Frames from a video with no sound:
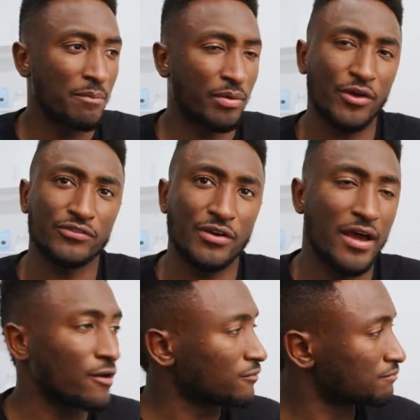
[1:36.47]
but also
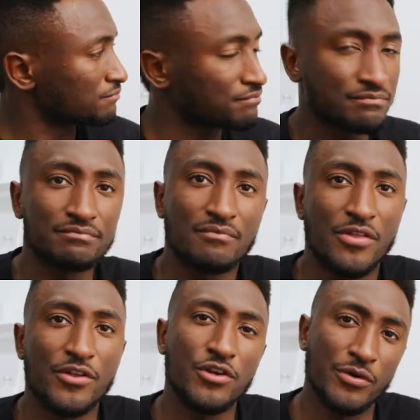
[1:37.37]
now
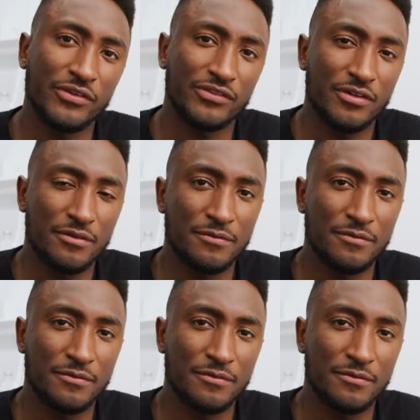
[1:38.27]
the newest,